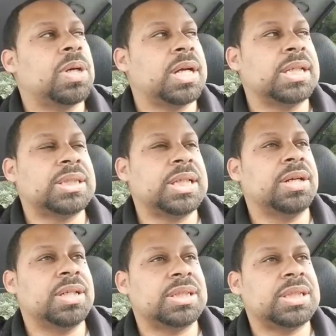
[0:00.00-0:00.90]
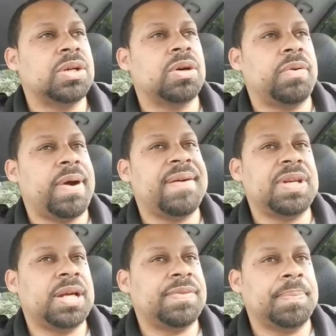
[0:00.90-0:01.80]
could consider the center of
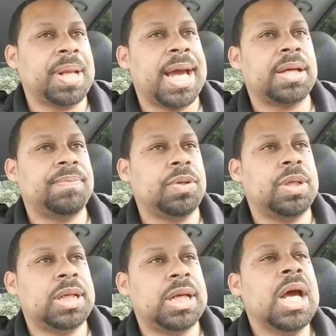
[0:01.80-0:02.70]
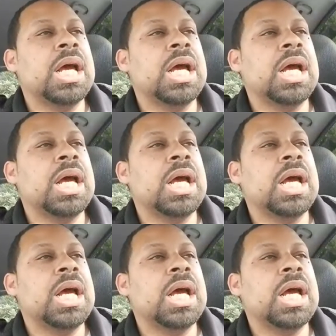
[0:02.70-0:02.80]
gravity of the black community,